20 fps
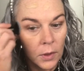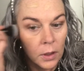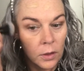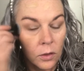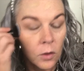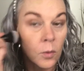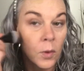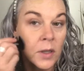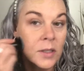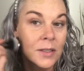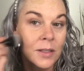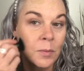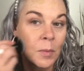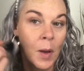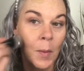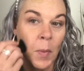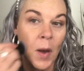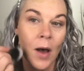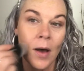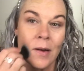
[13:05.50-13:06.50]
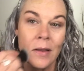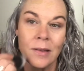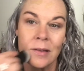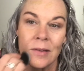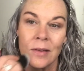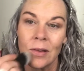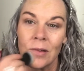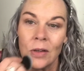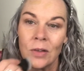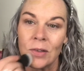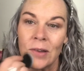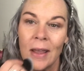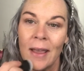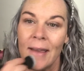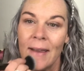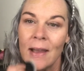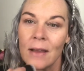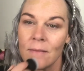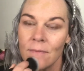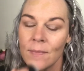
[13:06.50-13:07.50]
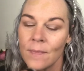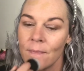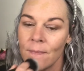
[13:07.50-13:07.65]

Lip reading: the rest of my body's a little tan.